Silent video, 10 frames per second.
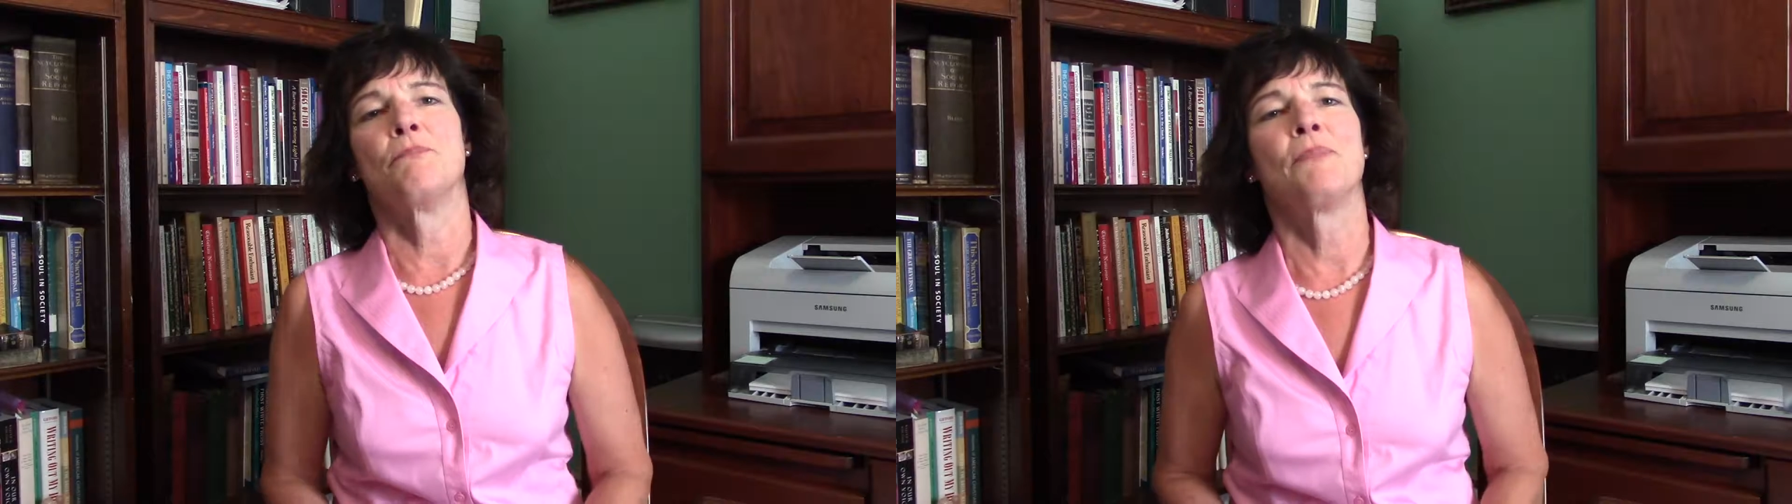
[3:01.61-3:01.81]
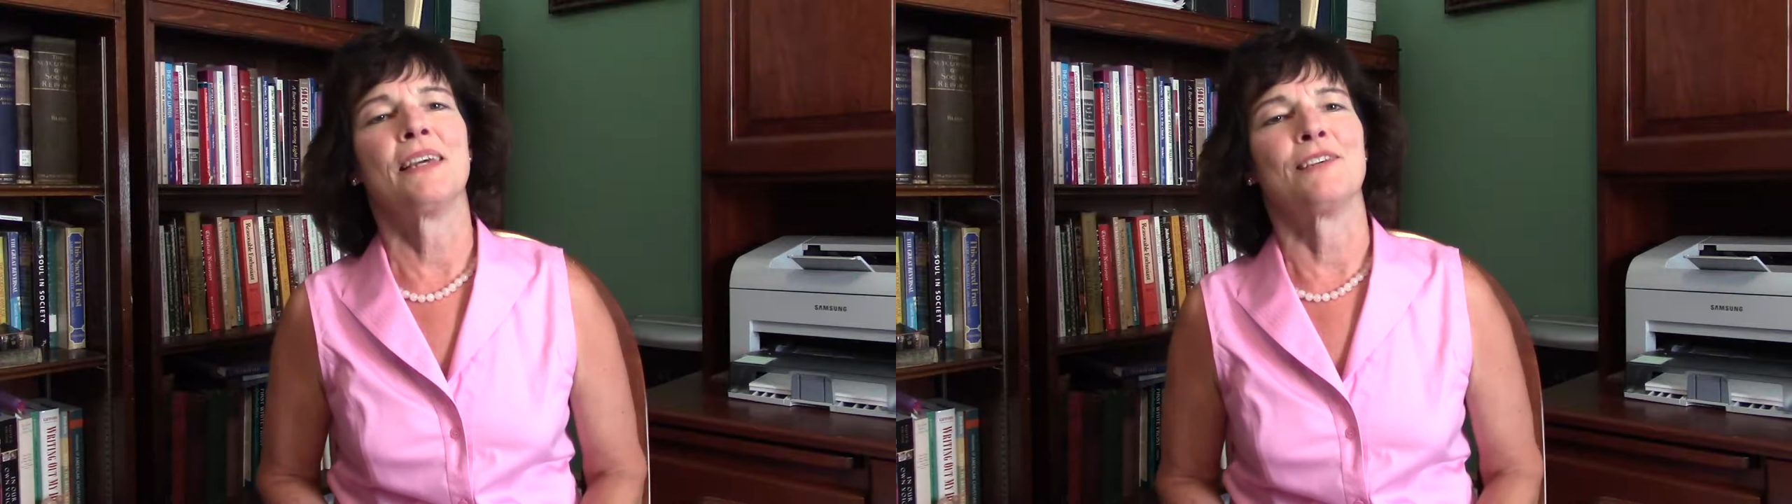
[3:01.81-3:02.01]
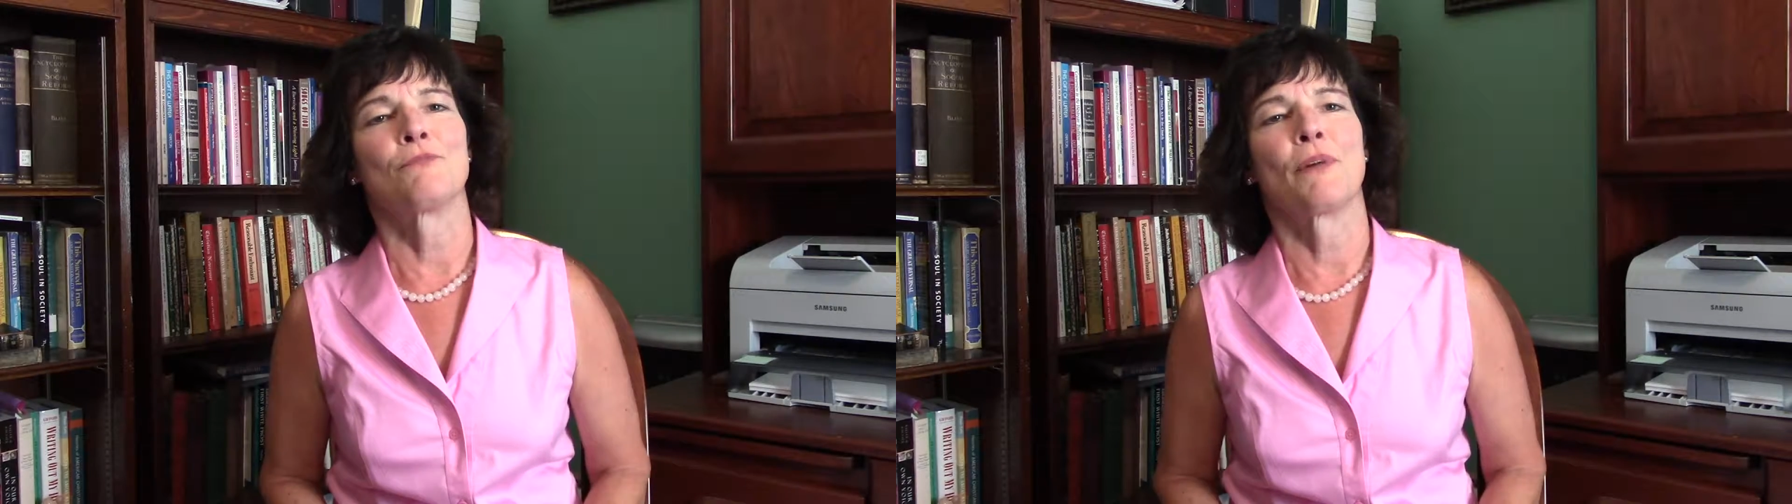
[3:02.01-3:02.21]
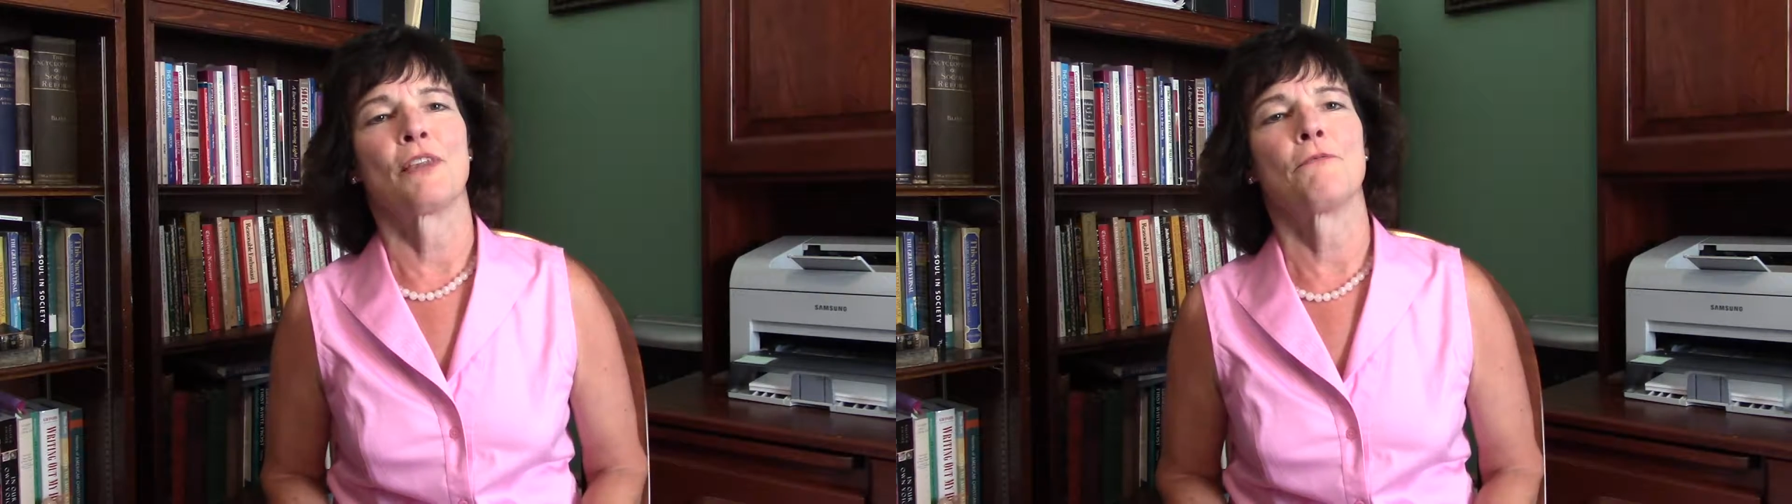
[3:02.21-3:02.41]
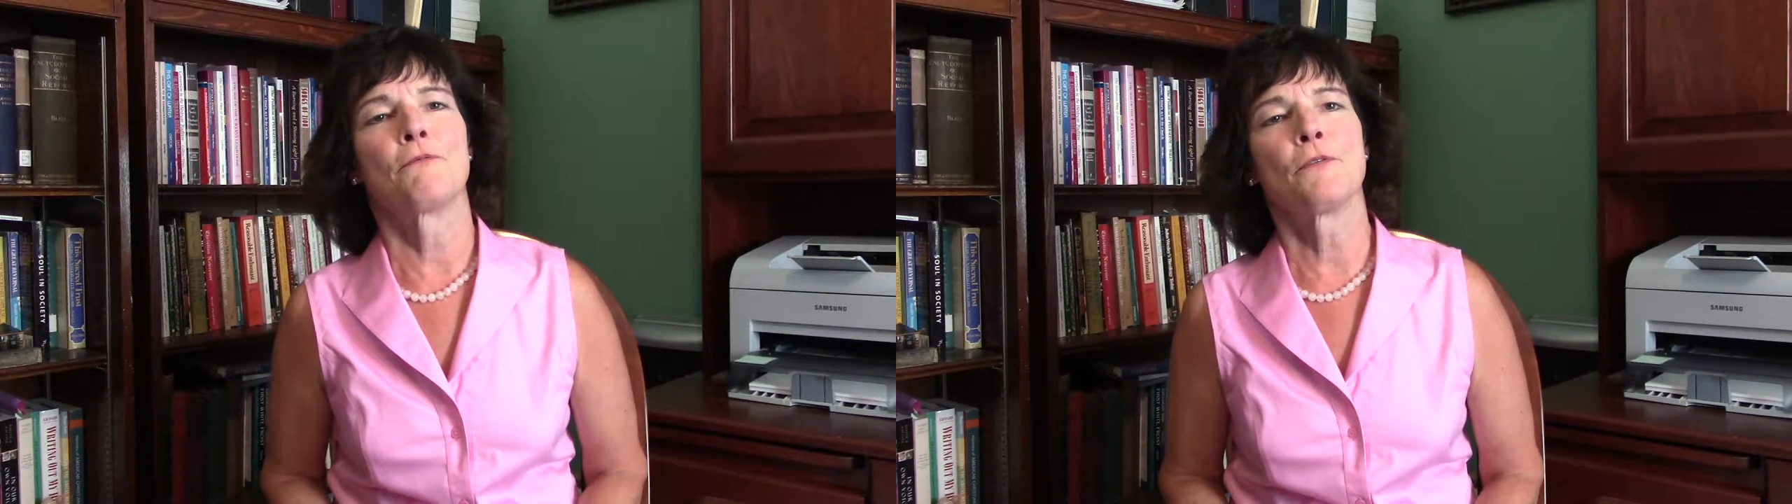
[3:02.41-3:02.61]
peace by the
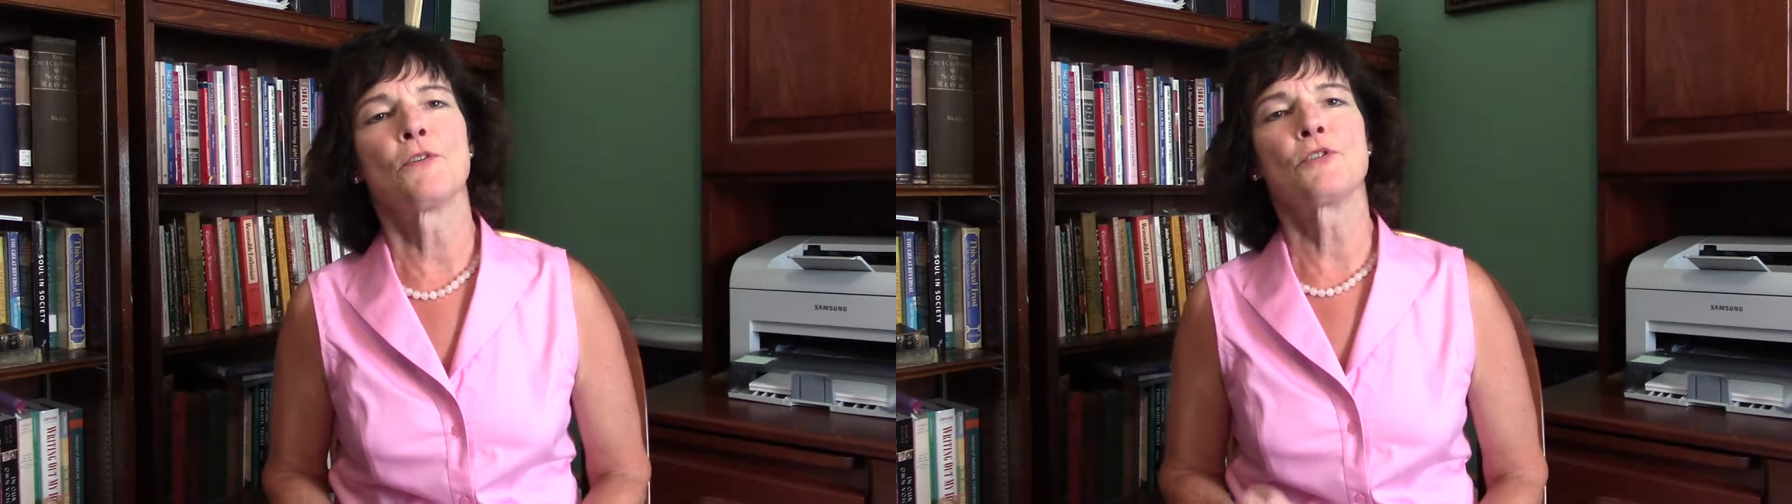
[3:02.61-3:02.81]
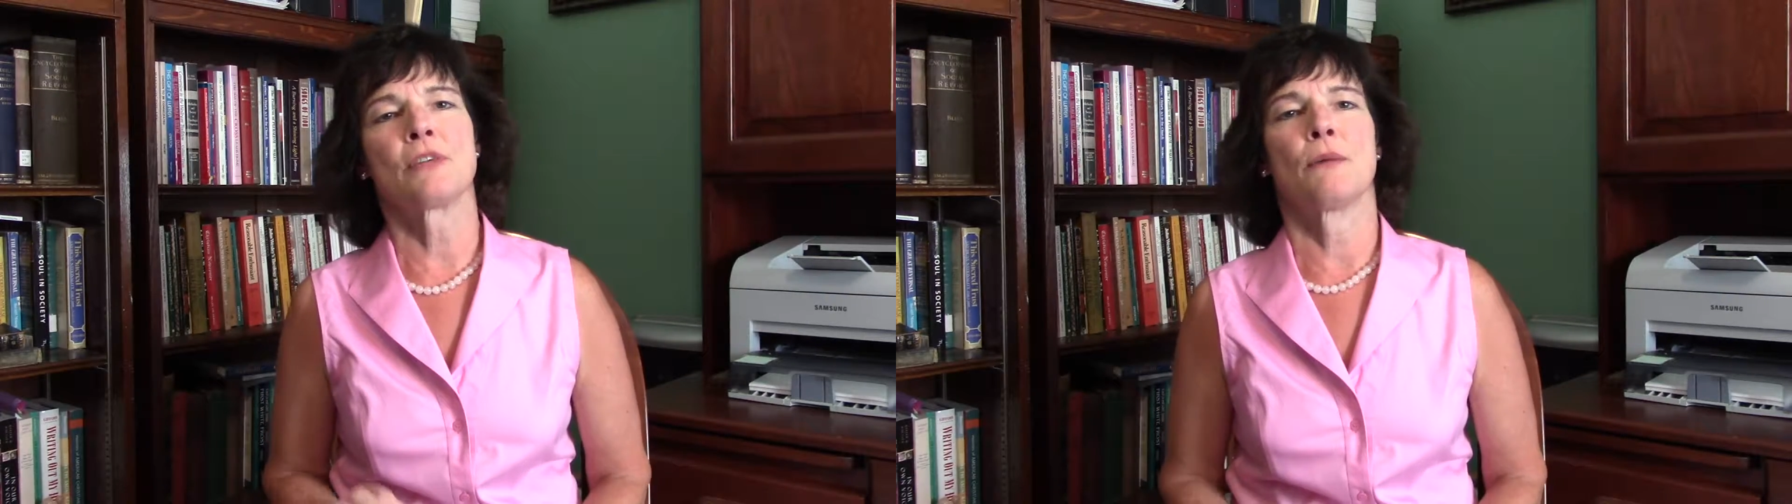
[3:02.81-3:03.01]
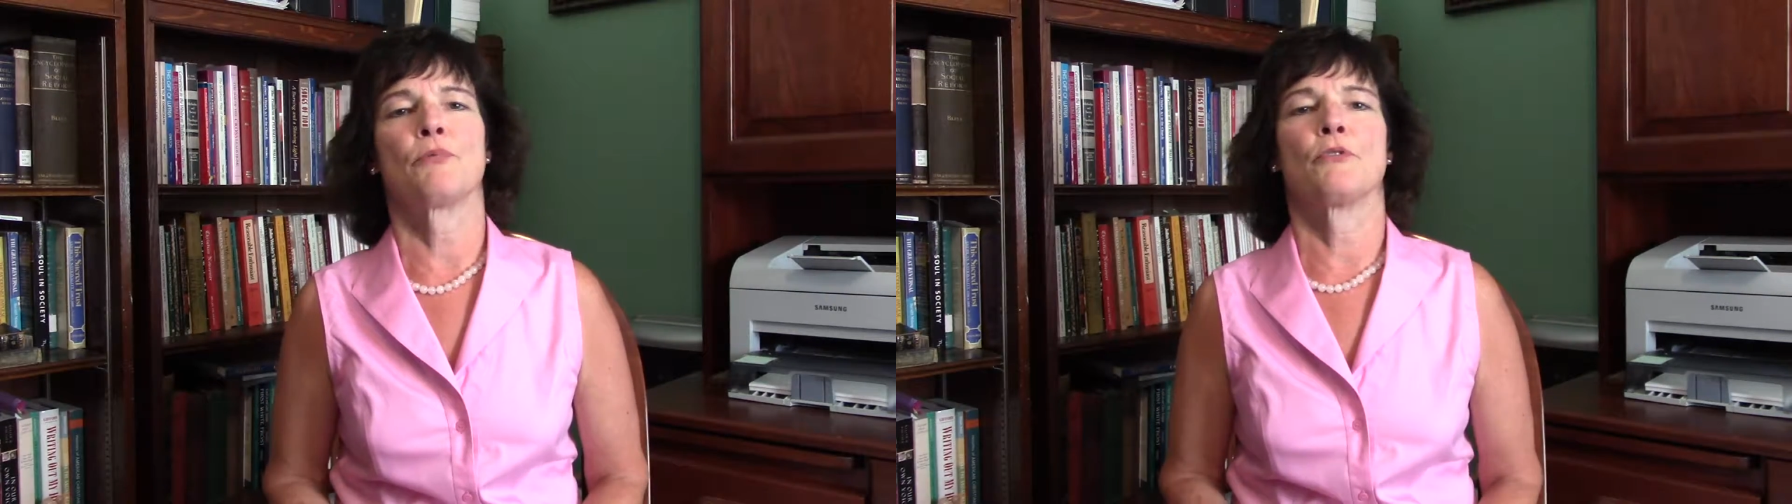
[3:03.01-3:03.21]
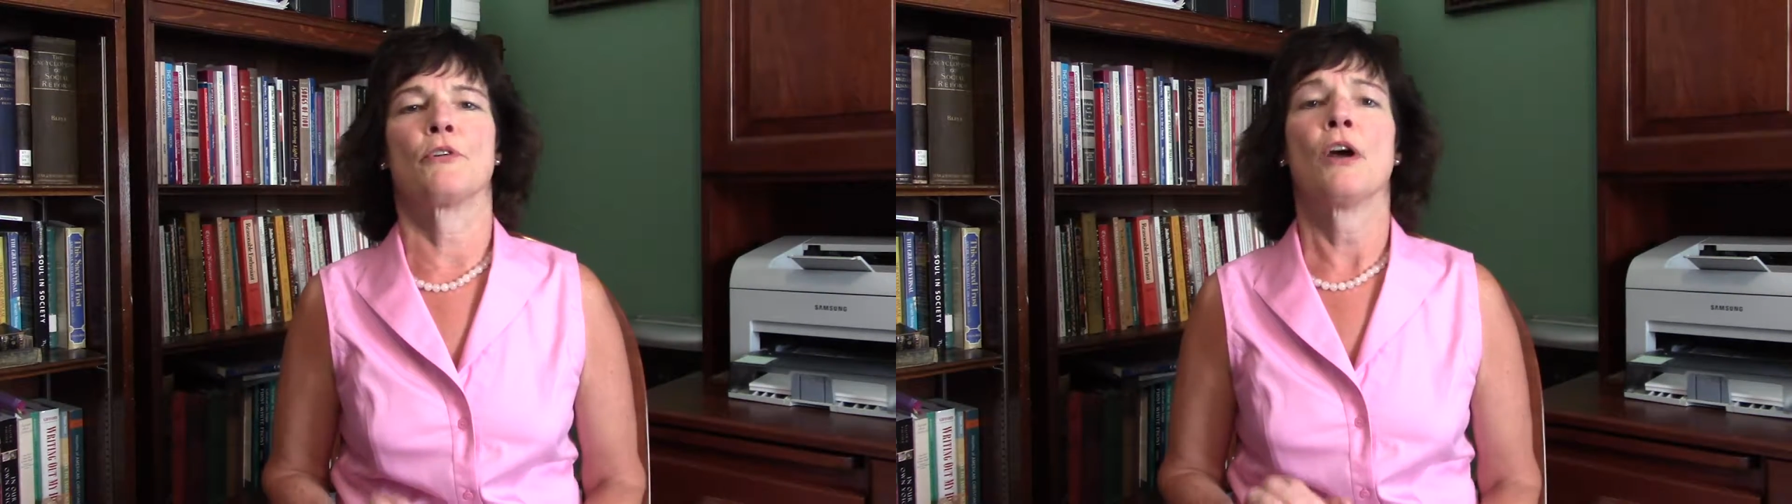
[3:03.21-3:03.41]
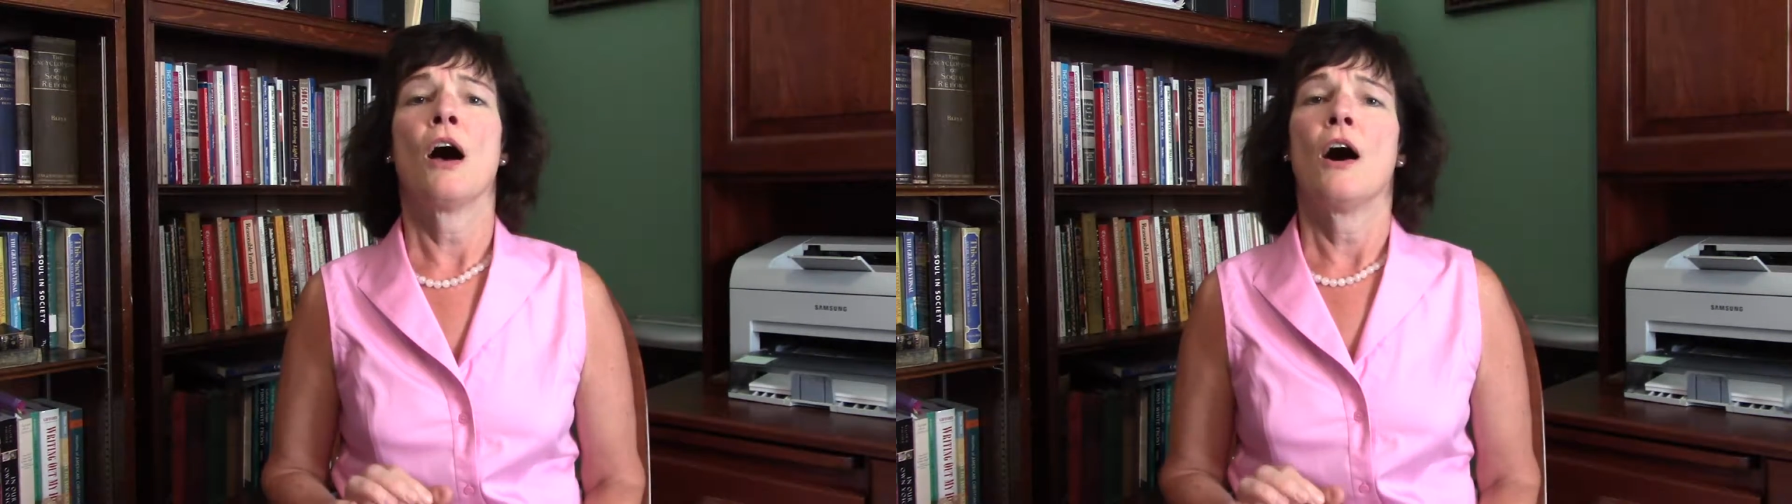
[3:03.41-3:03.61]
first emperor